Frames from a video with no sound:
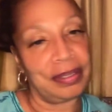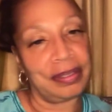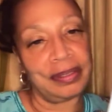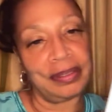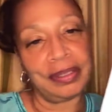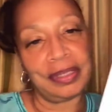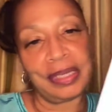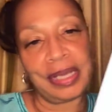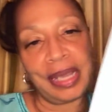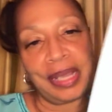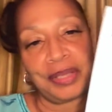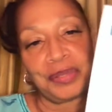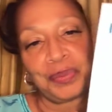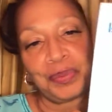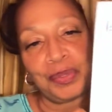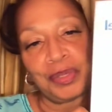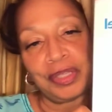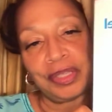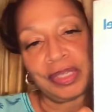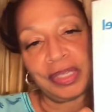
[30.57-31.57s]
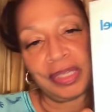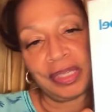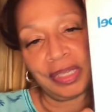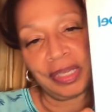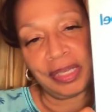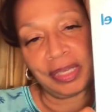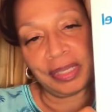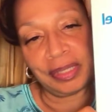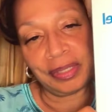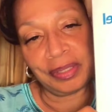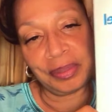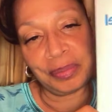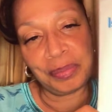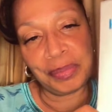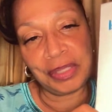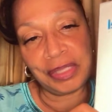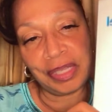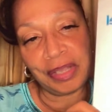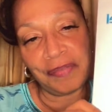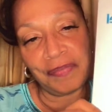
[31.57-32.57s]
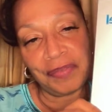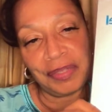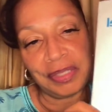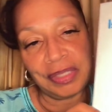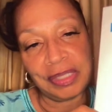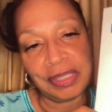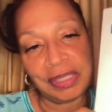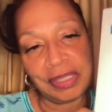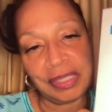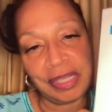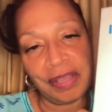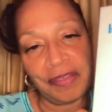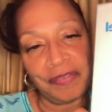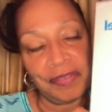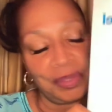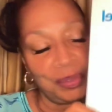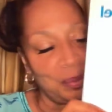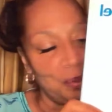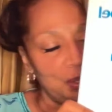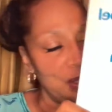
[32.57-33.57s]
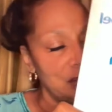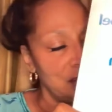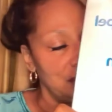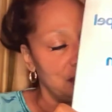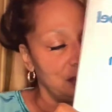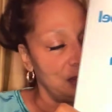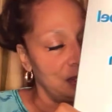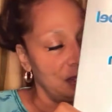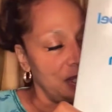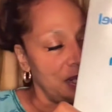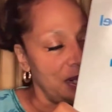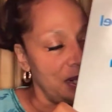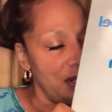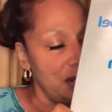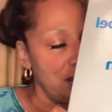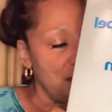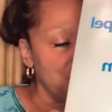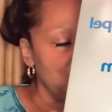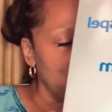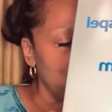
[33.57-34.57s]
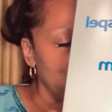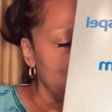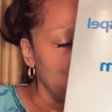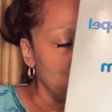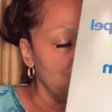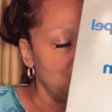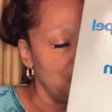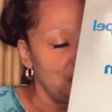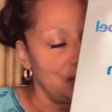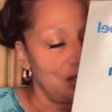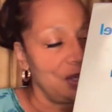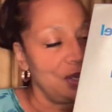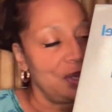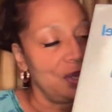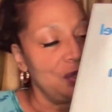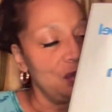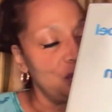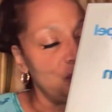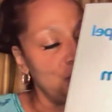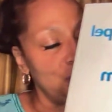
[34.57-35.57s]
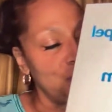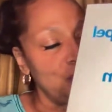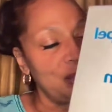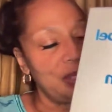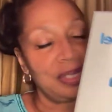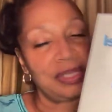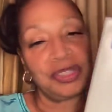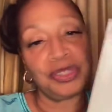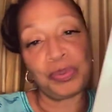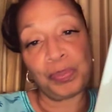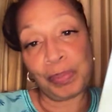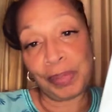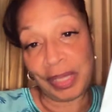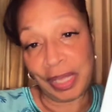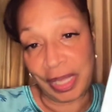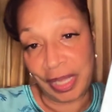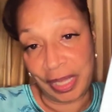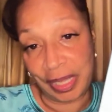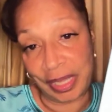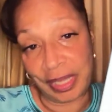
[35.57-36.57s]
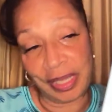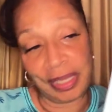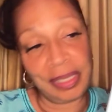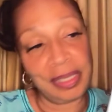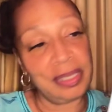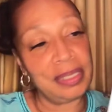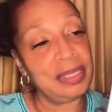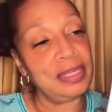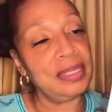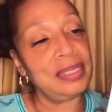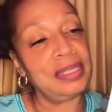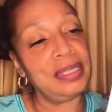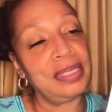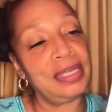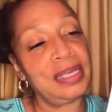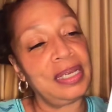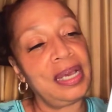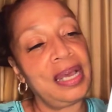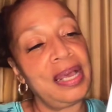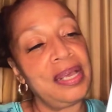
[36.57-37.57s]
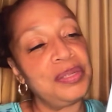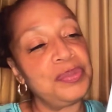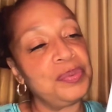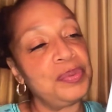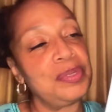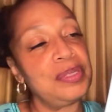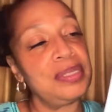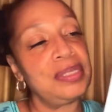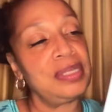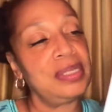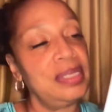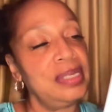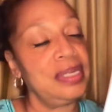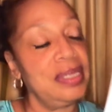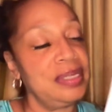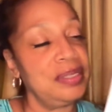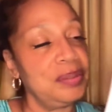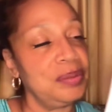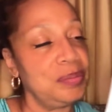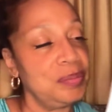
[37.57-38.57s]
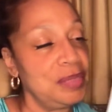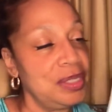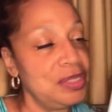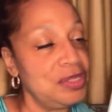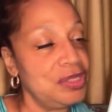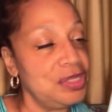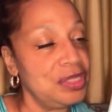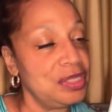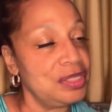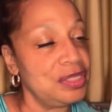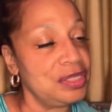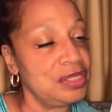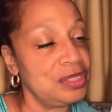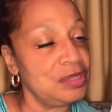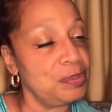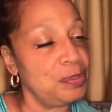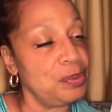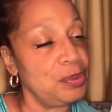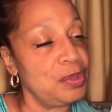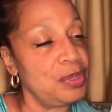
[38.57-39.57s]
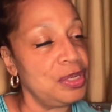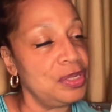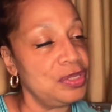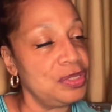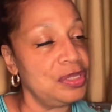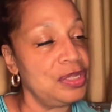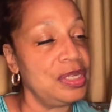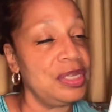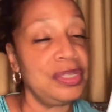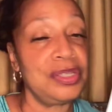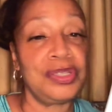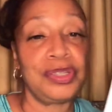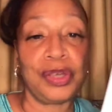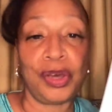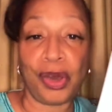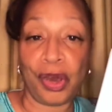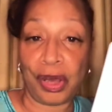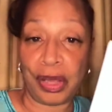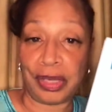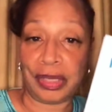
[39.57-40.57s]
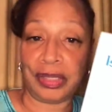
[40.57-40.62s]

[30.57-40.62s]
The Gospel of the Kingdom, 77 questions and answers to explain the gospel of the kingdom that Jesus preached and taught